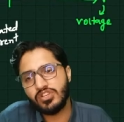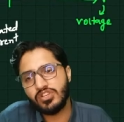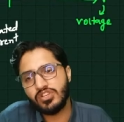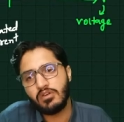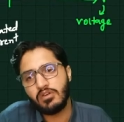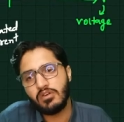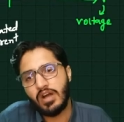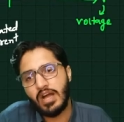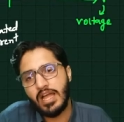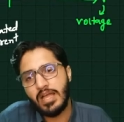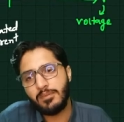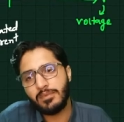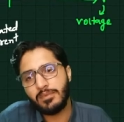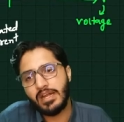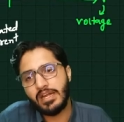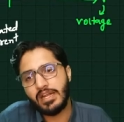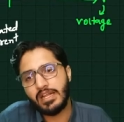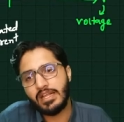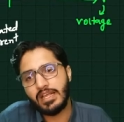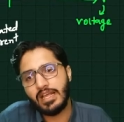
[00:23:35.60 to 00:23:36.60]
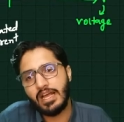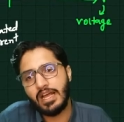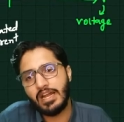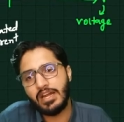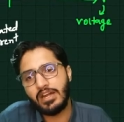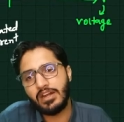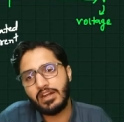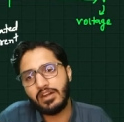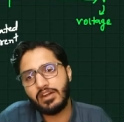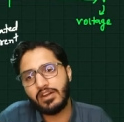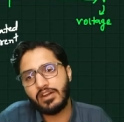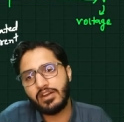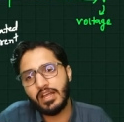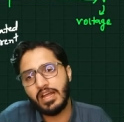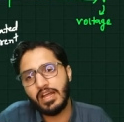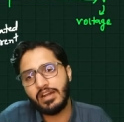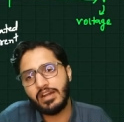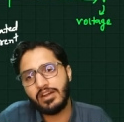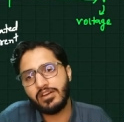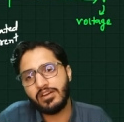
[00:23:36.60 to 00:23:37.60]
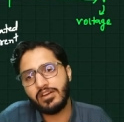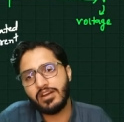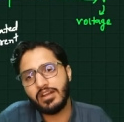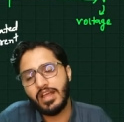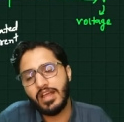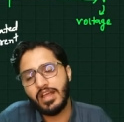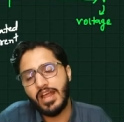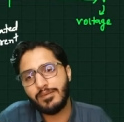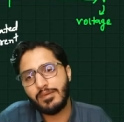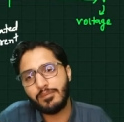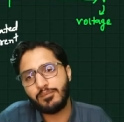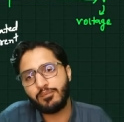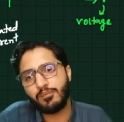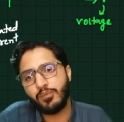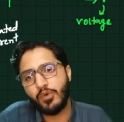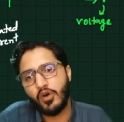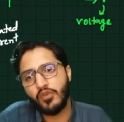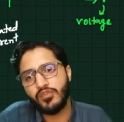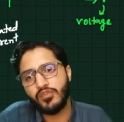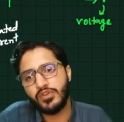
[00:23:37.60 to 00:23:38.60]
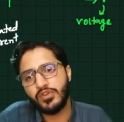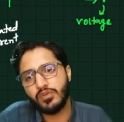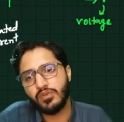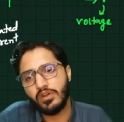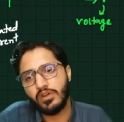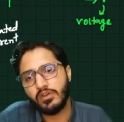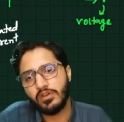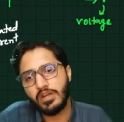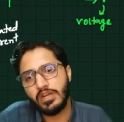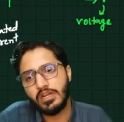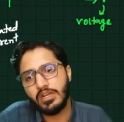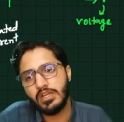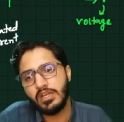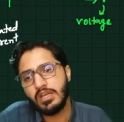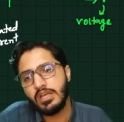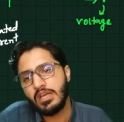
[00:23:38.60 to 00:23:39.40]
I am getting 100 at my positive, right?